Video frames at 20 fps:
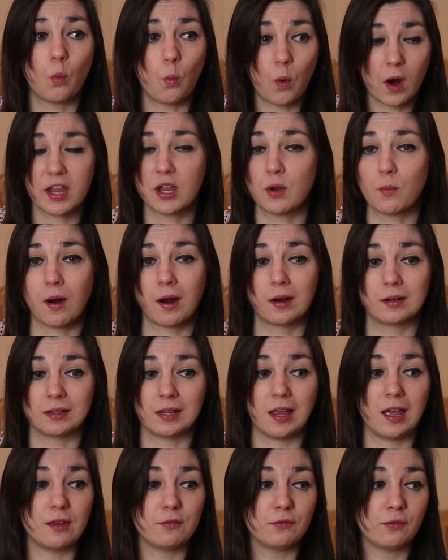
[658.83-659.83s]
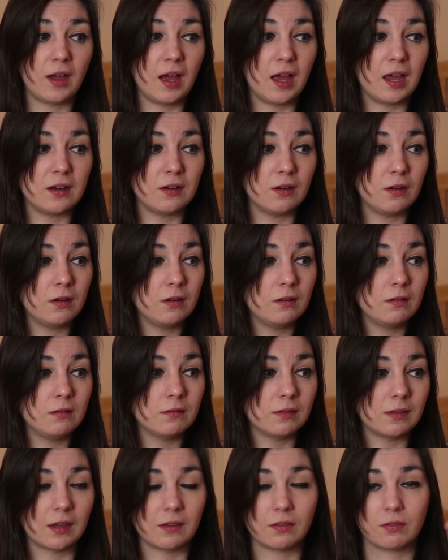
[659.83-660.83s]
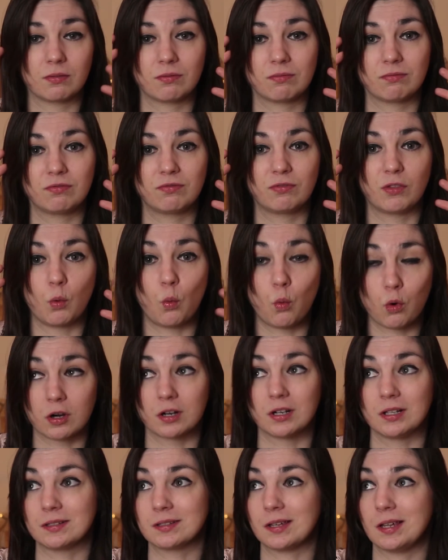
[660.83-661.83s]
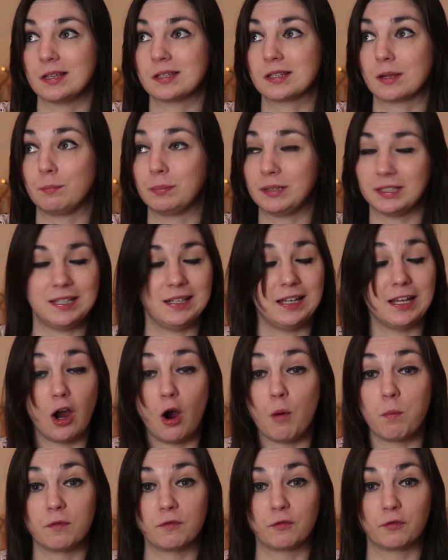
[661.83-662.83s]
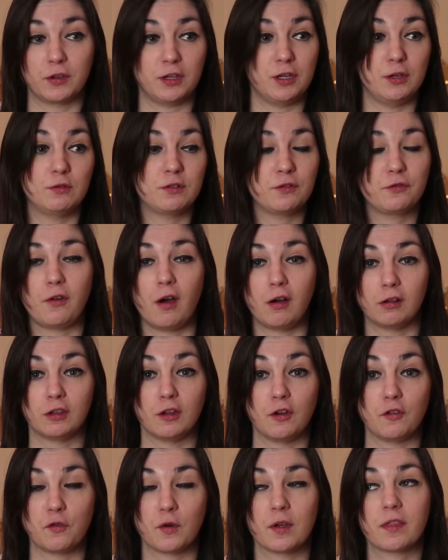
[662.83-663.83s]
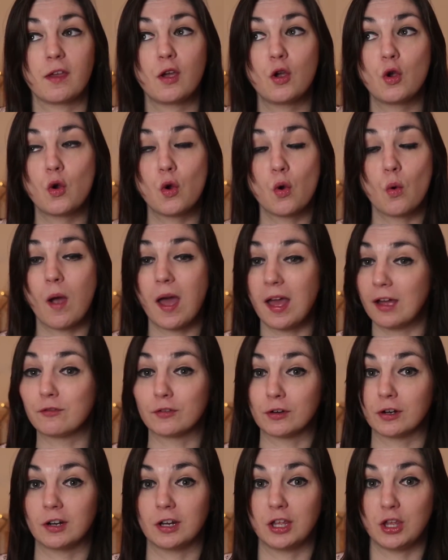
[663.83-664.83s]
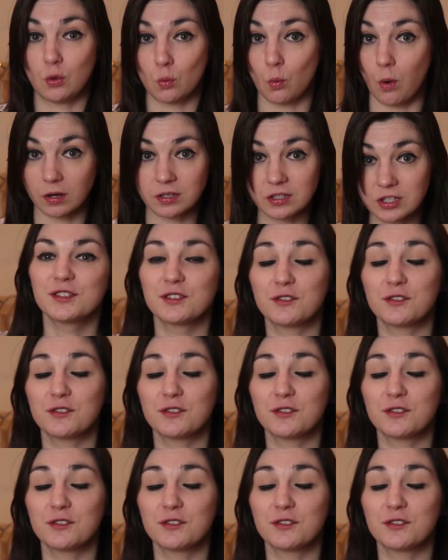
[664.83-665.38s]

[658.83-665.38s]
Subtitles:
where you are in life and that the world is completely open for you to fall in love with whoever you want.